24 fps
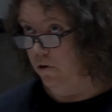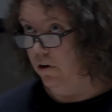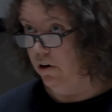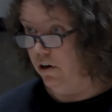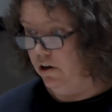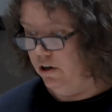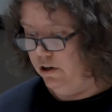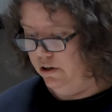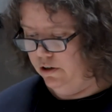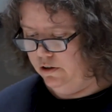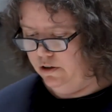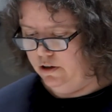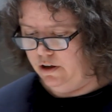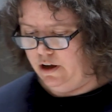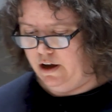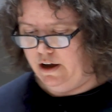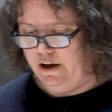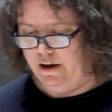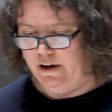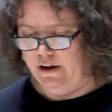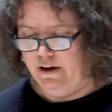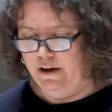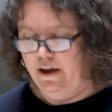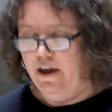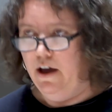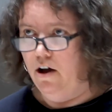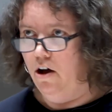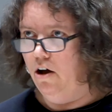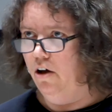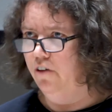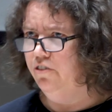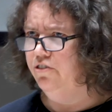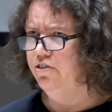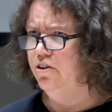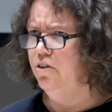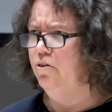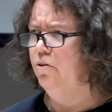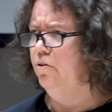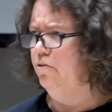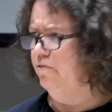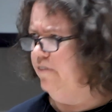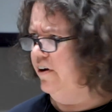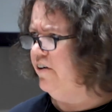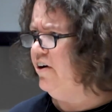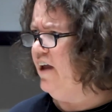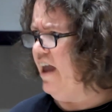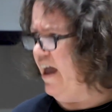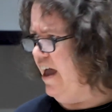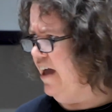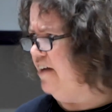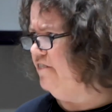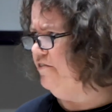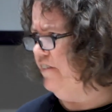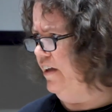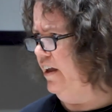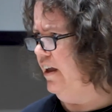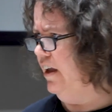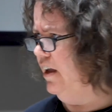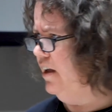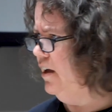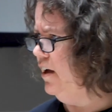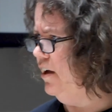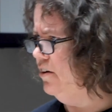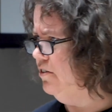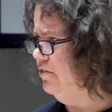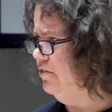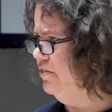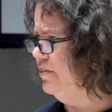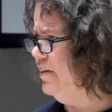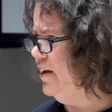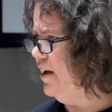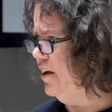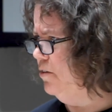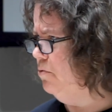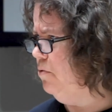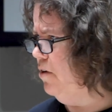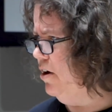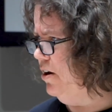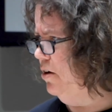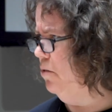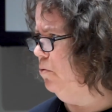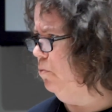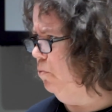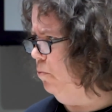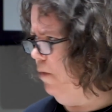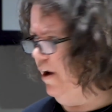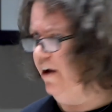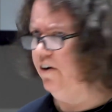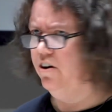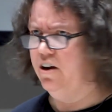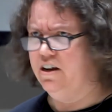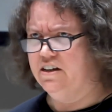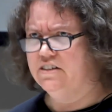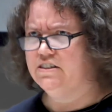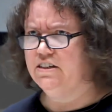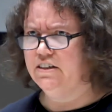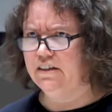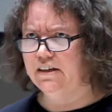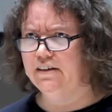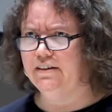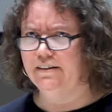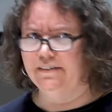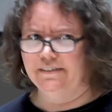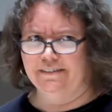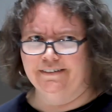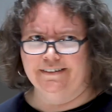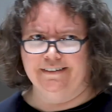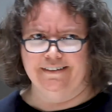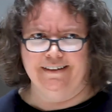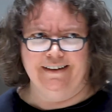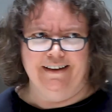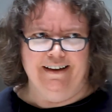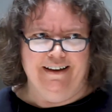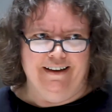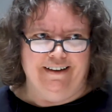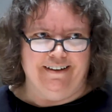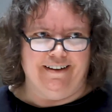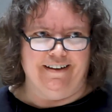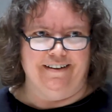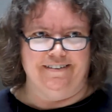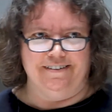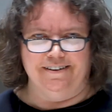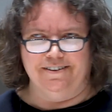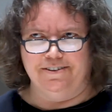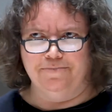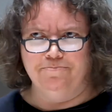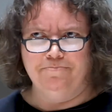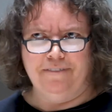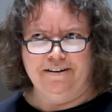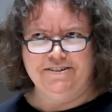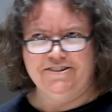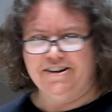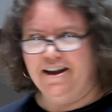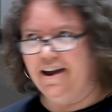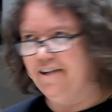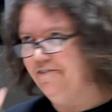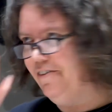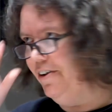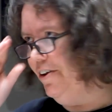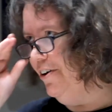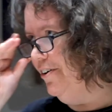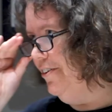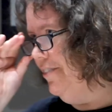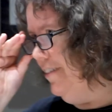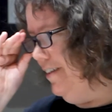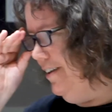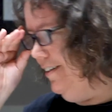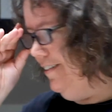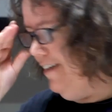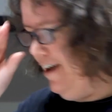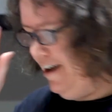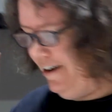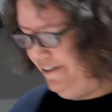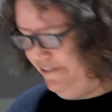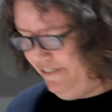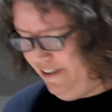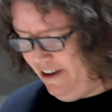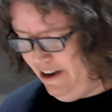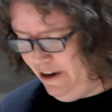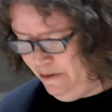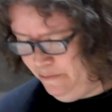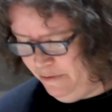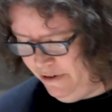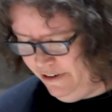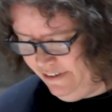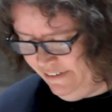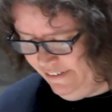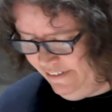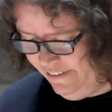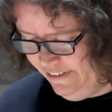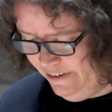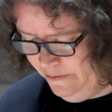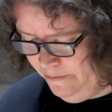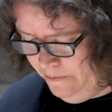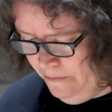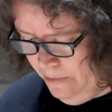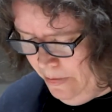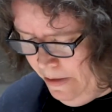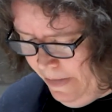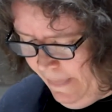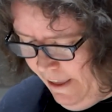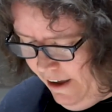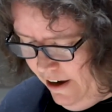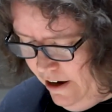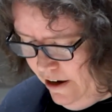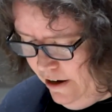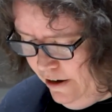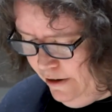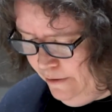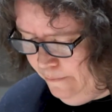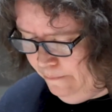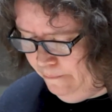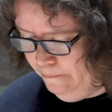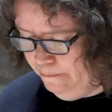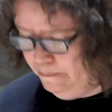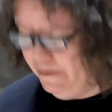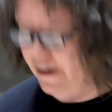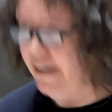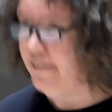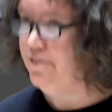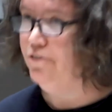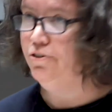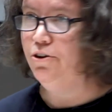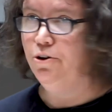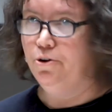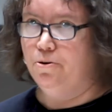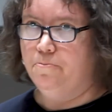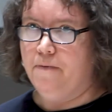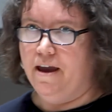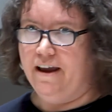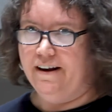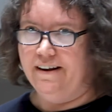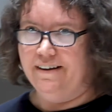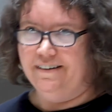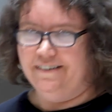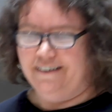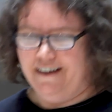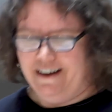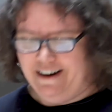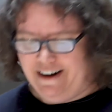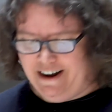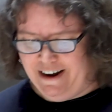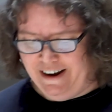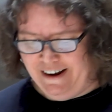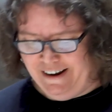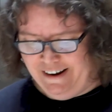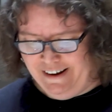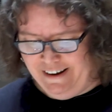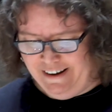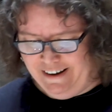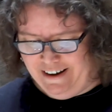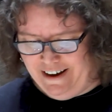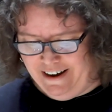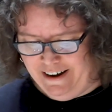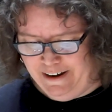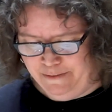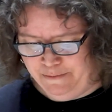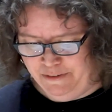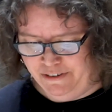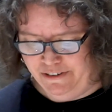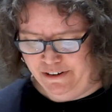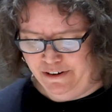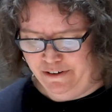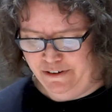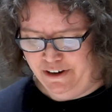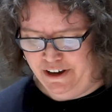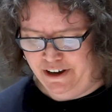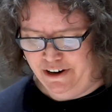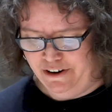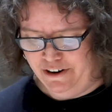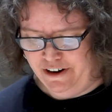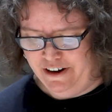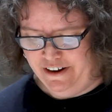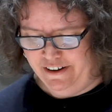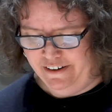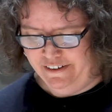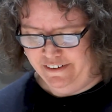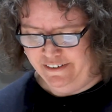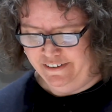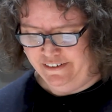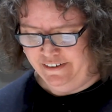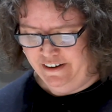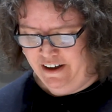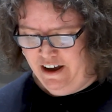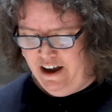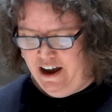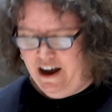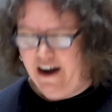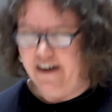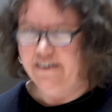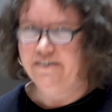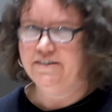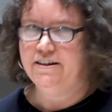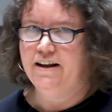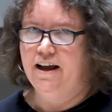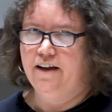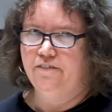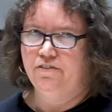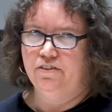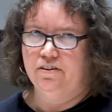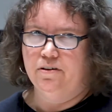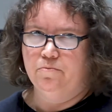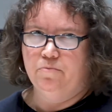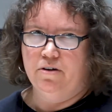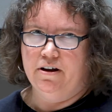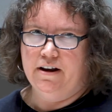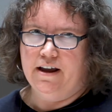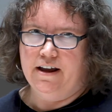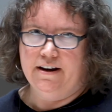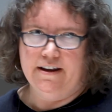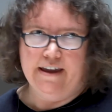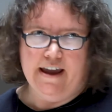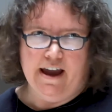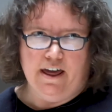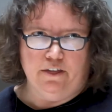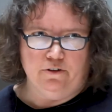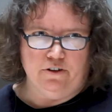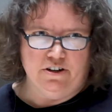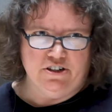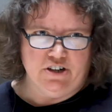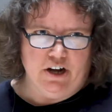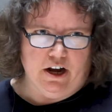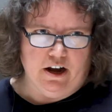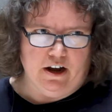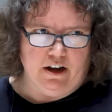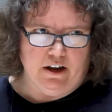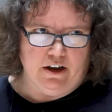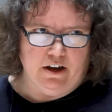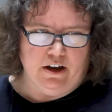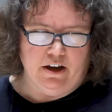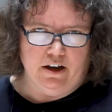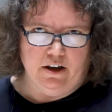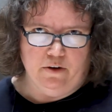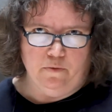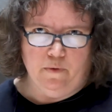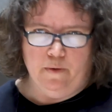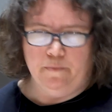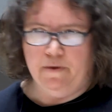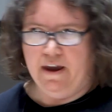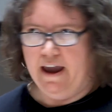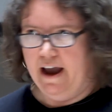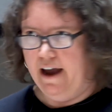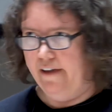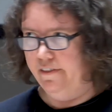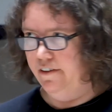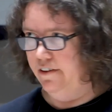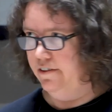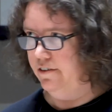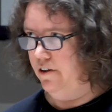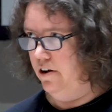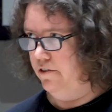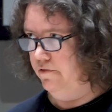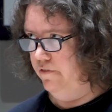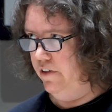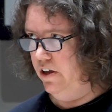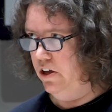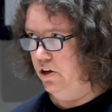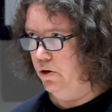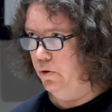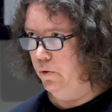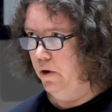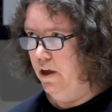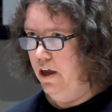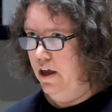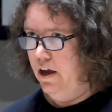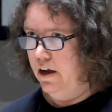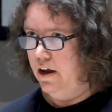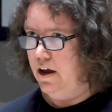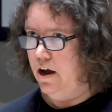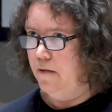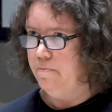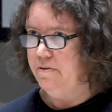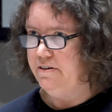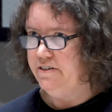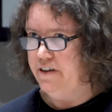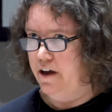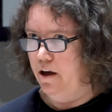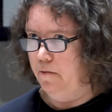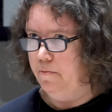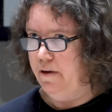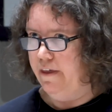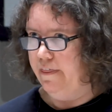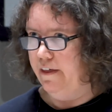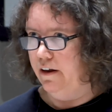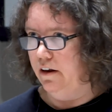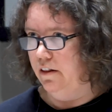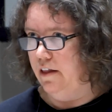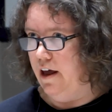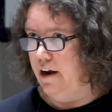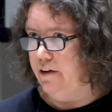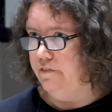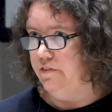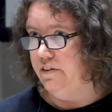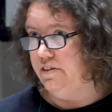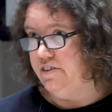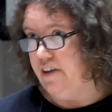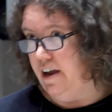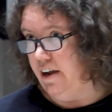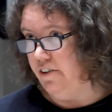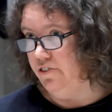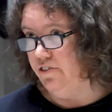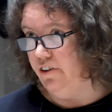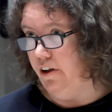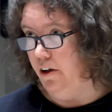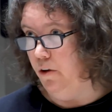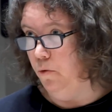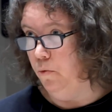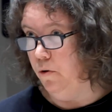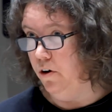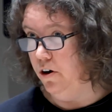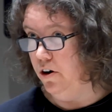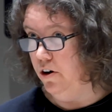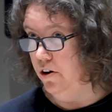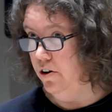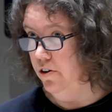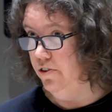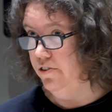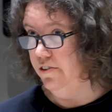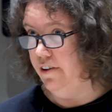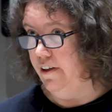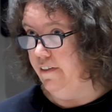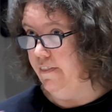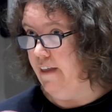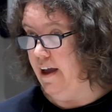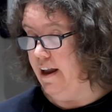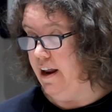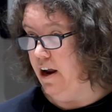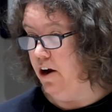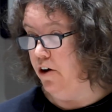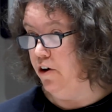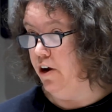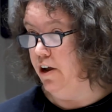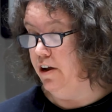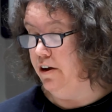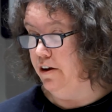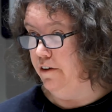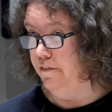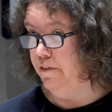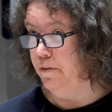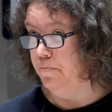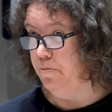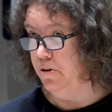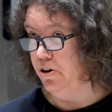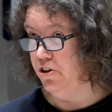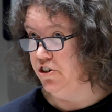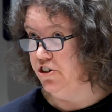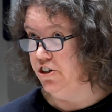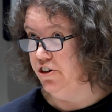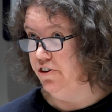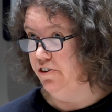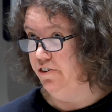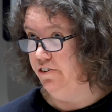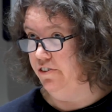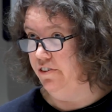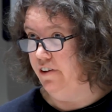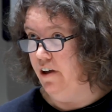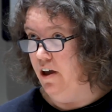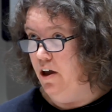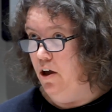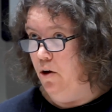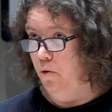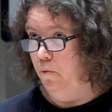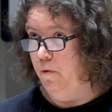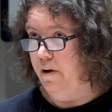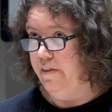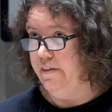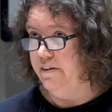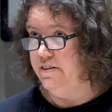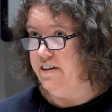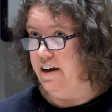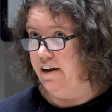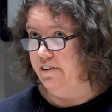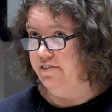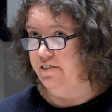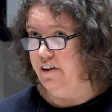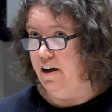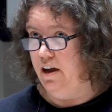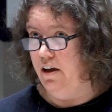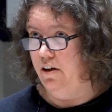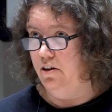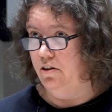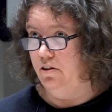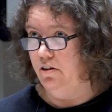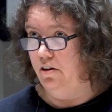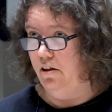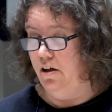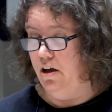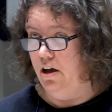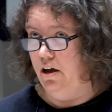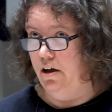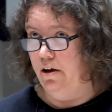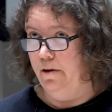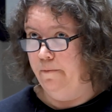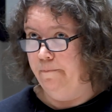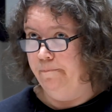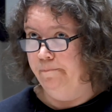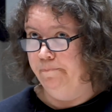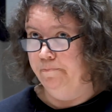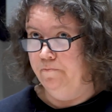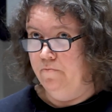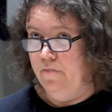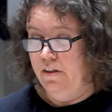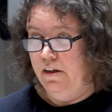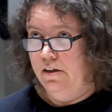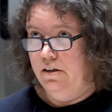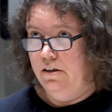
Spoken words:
work. Also very heavy. I don't think I'd want to wear it because it's much heavier than a lot of the aprons. But I don't know who made it, and I am so curious. I did have someone at a gallery talk when we had this on view come and tell me that a lot of the textile workers in that area of the Berkshires, when the textile